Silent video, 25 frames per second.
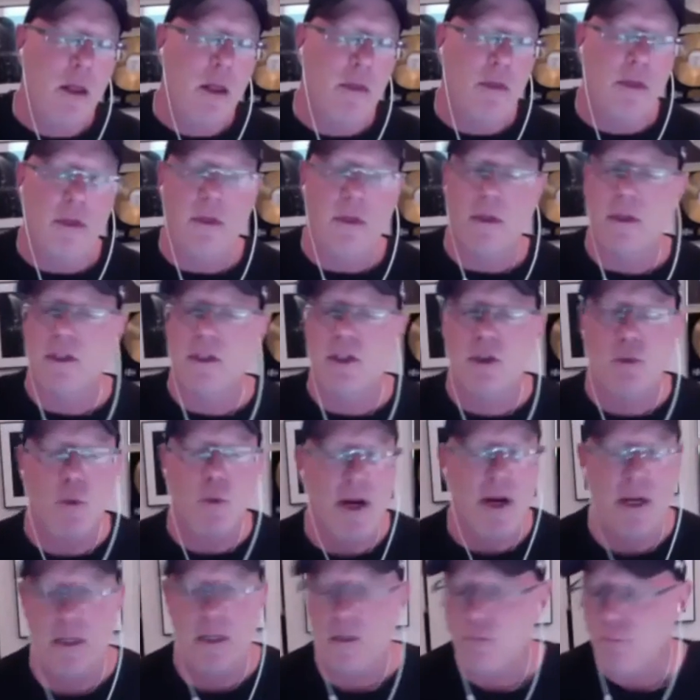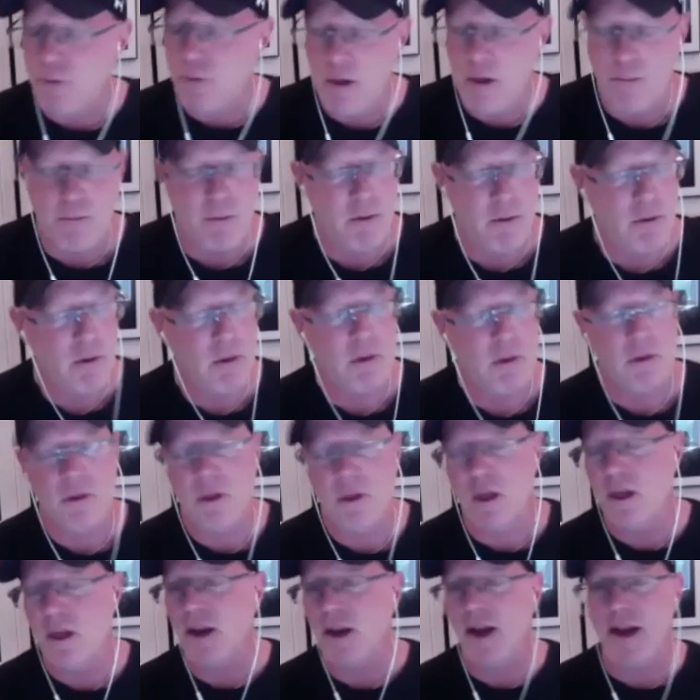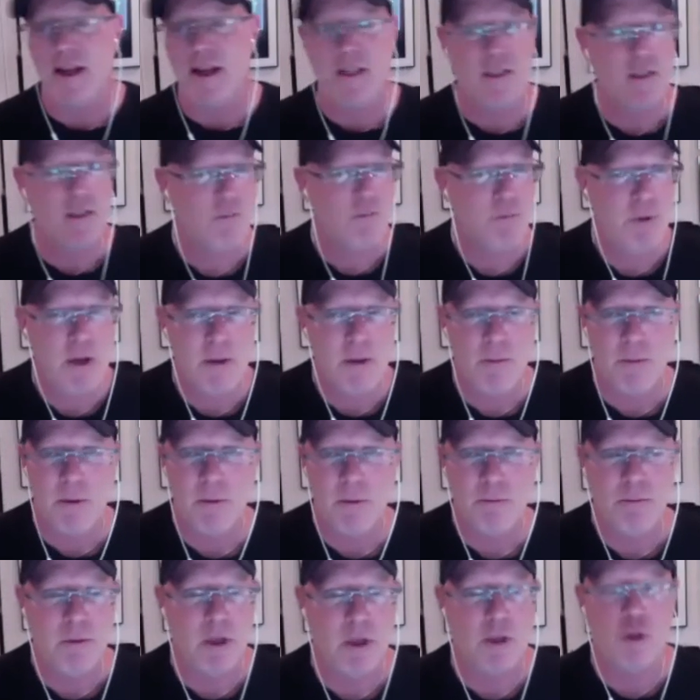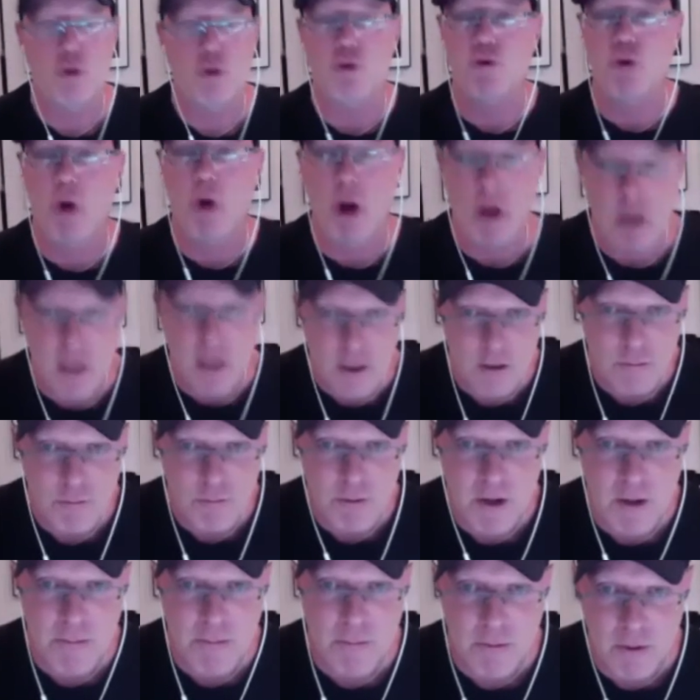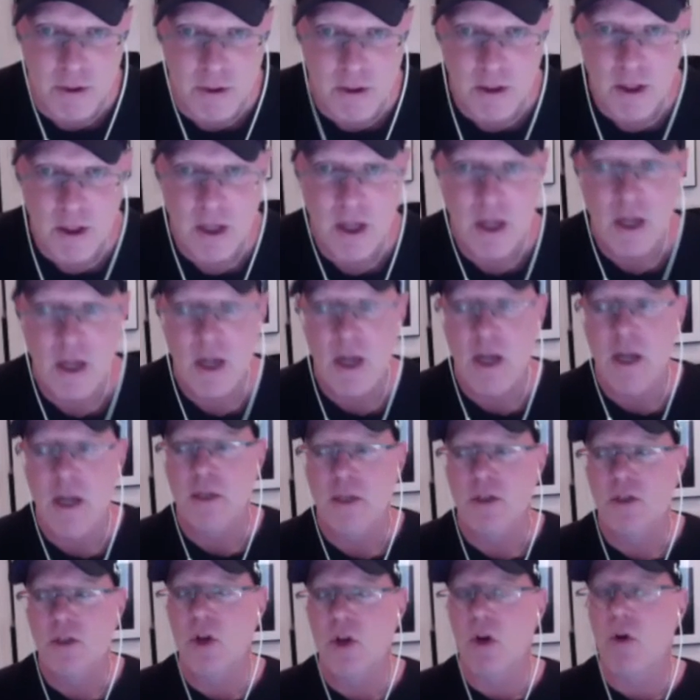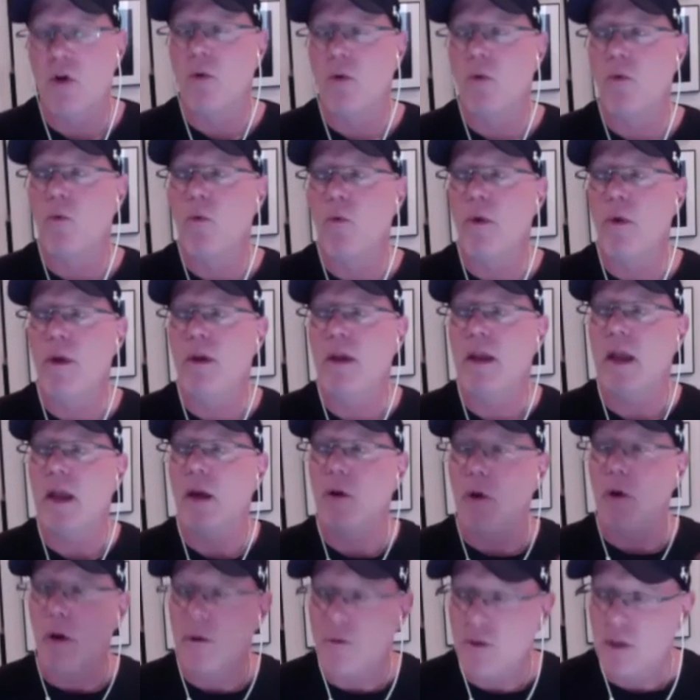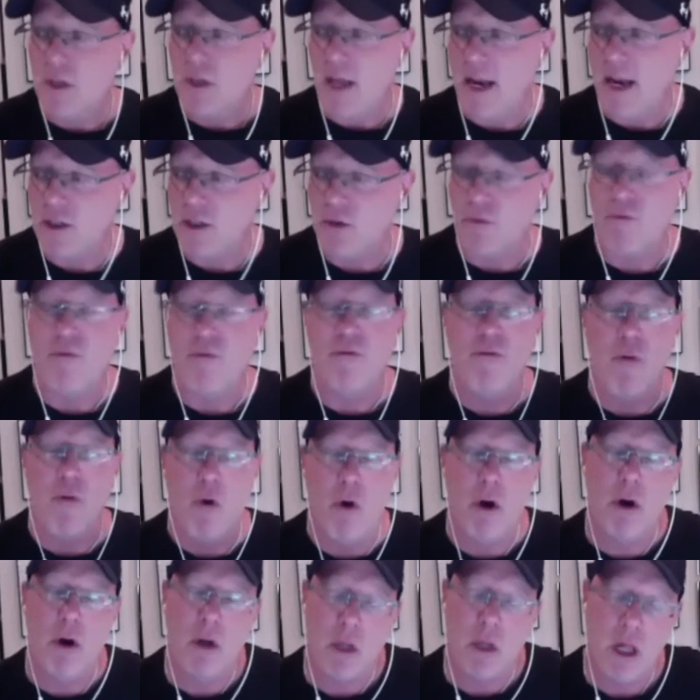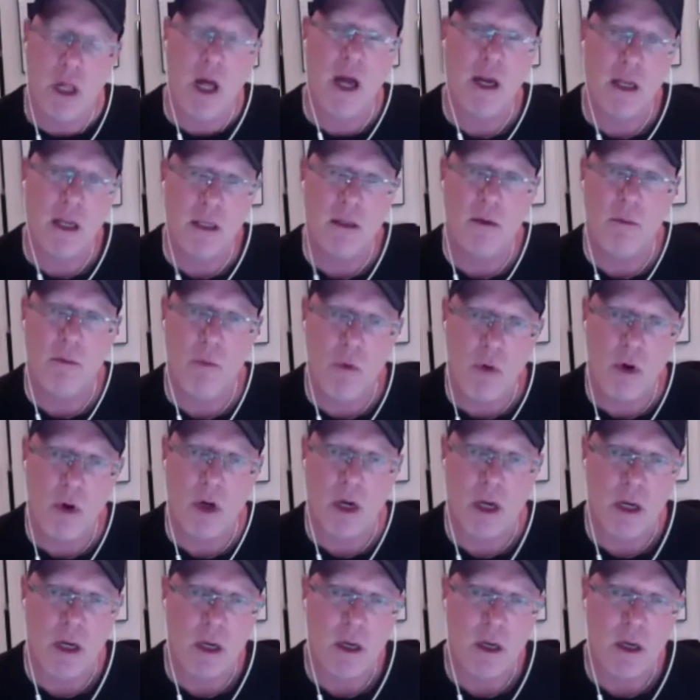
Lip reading: the sweetest people, the nicest people, the drunkest people. So we get off stage at 4 o'clock in the morning,